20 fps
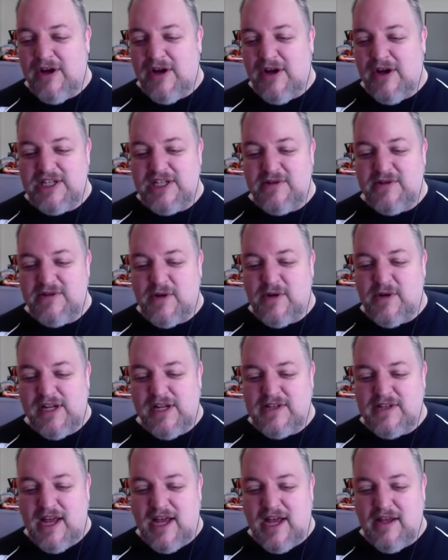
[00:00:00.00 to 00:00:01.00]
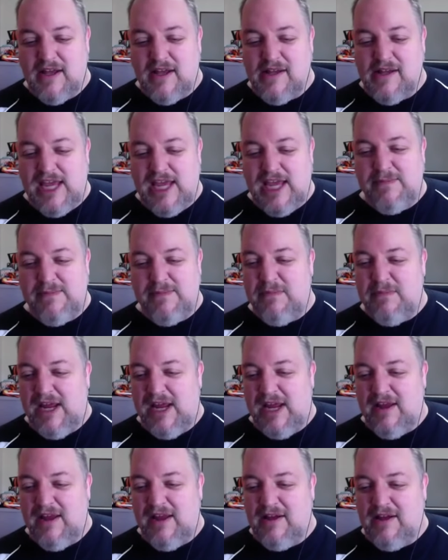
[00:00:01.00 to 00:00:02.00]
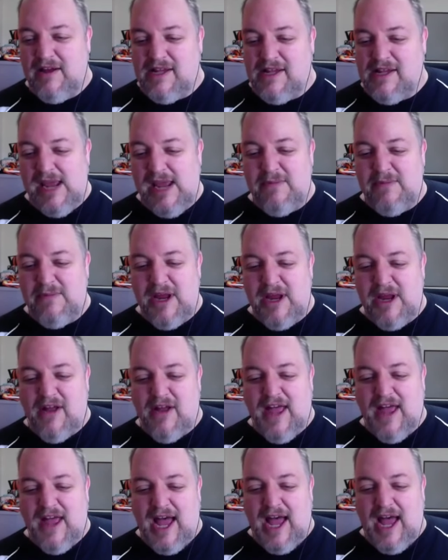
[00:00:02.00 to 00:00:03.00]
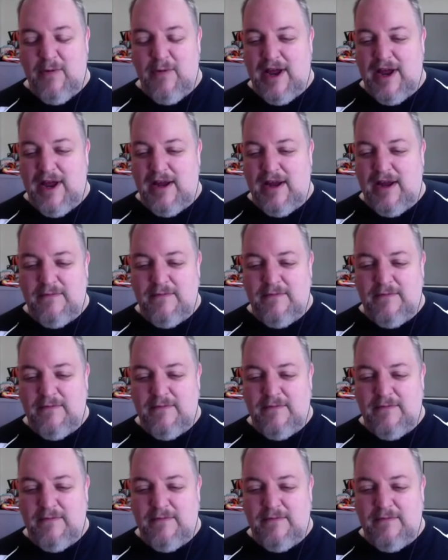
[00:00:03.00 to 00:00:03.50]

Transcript: She's the one that's uh, keeping me keeping me on the highway,